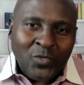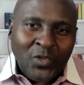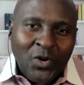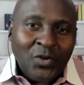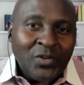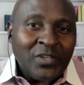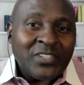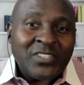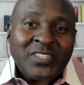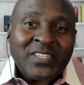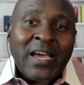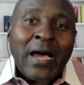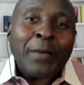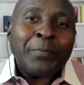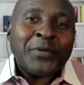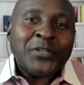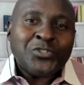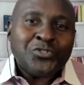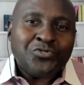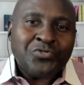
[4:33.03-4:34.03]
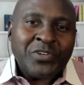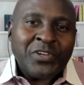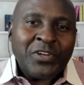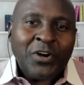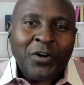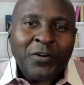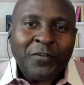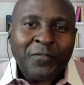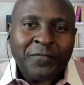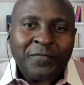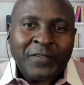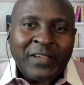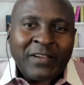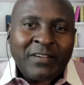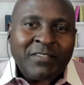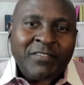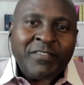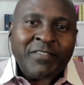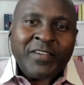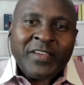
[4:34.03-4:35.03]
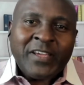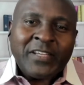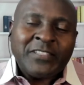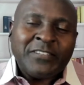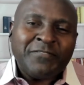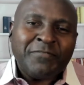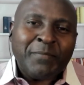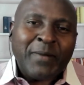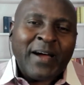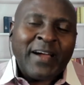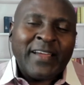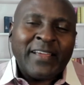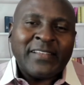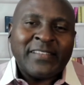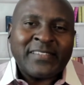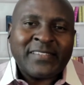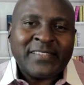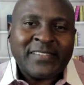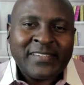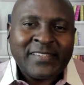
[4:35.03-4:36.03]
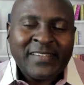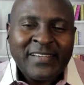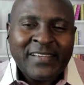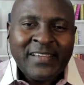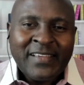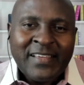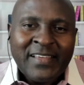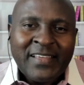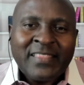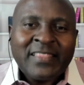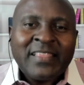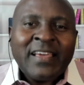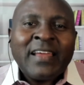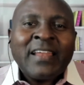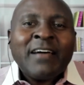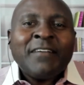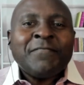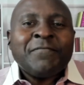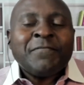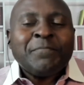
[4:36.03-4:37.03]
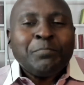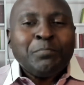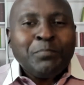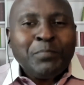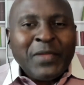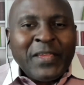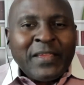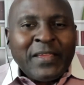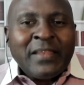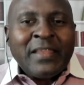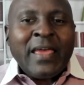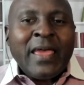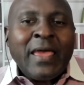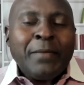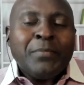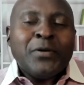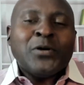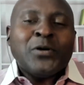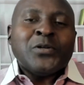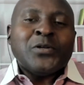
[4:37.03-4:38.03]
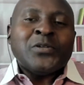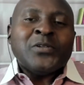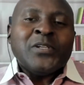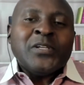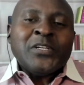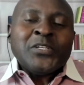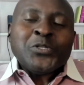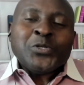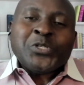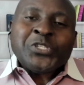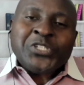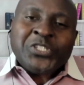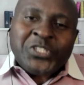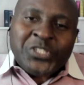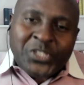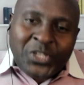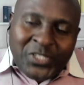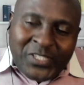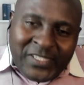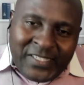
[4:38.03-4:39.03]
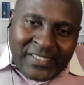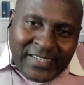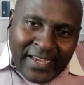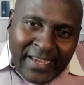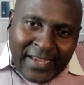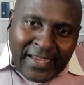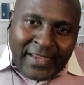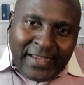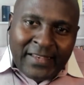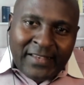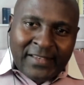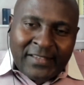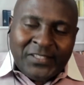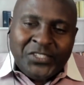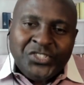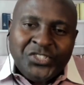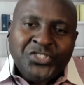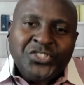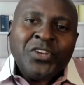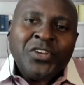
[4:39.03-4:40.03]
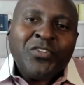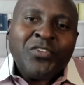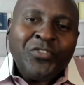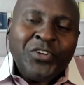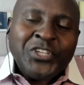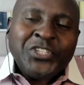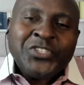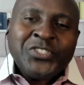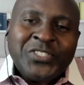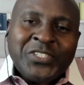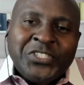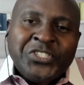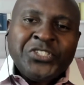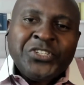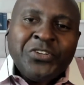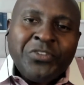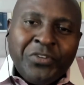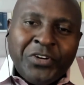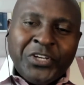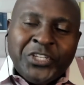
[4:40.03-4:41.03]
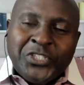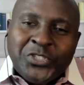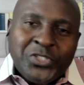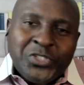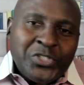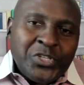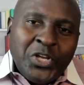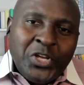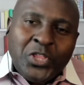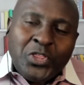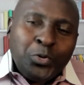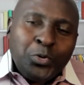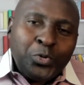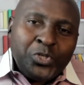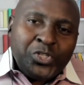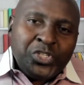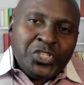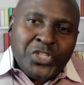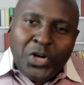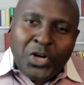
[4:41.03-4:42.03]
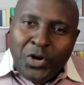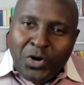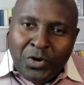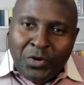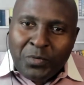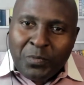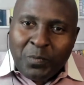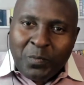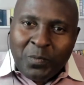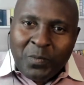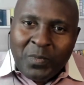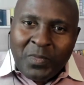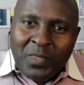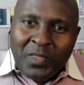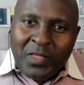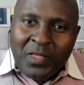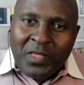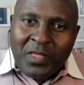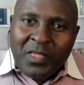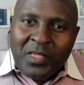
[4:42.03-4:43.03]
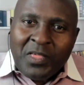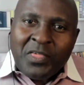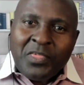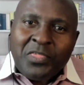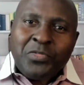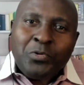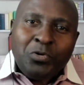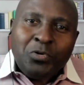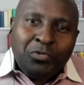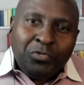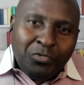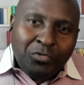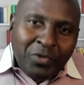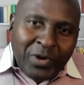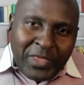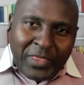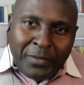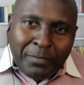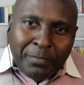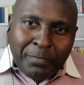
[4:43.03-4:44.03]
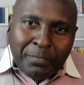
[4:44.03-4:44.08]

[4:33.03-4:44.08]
on the tapestry of the creative minds that have been able to sustain generations and generations through song, through rhythm.